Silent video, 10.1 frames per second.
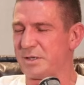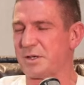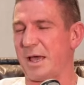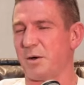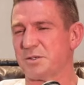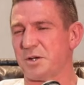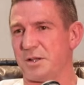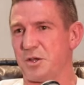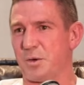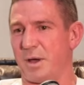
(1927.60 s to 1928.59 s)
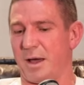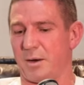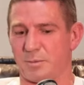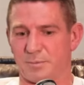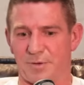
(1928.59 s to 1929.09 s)
I sort of knew
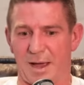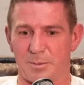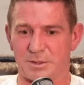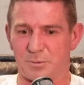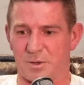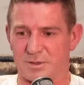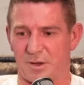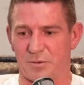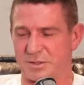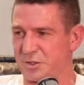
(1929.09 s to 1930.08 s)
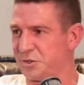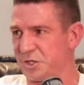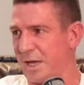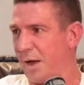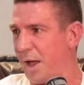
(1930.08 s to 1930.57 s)
how famous he was. 'Cause as soon as
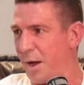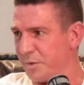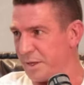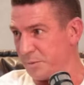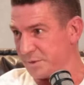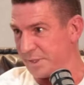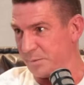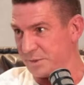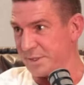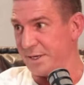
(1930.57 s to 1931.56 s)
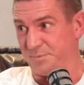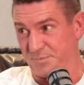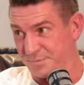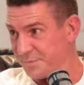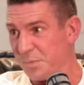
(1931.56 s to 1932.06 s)
you go out with him or something, it's like
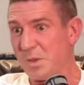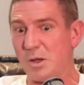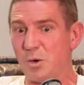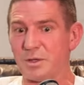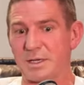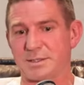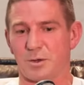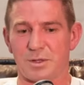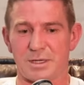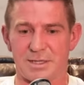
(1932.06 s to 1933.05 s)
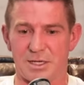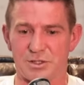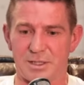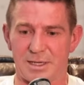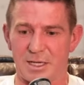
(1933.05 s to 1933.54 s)
all the
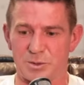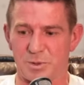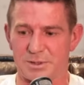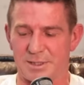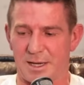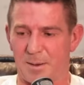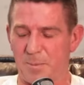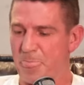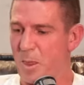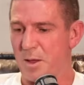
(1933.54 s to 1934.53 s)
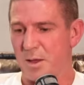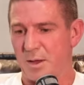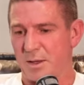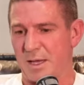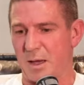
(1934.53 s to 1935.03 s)
attention he gets. But
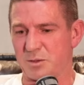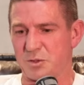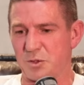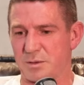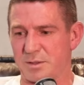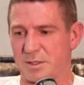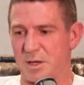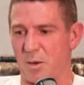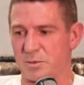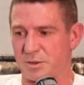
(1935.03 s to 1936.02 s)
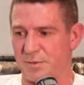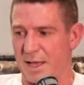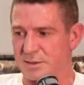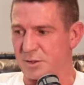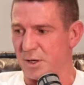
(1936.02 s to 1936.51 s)
it was good to know him sort of
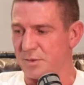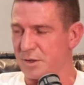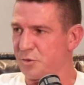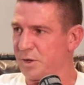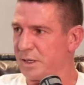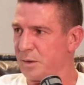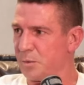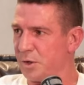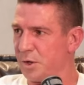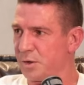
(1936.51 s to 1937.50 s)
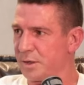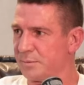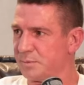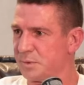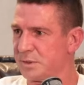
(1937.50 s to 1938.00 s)
outside the cricketing world,
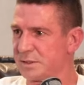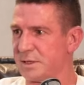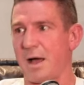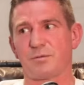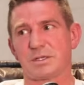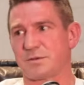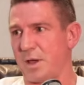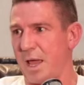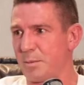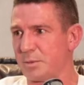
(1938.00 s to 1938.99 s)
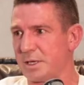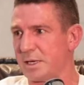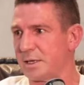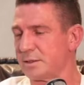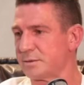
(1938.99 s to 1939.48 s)
and just loved his
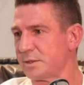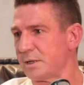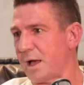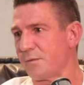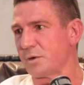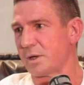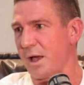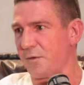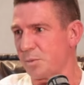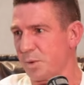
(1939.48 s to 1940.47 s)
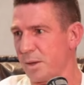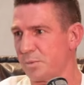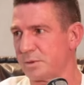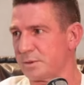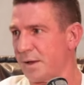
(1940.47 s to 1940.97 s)
family and sort of loved looking after
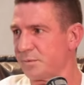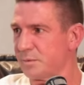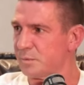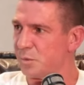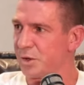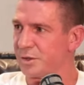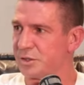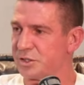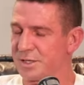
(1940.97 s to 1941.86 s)
people and loved working on his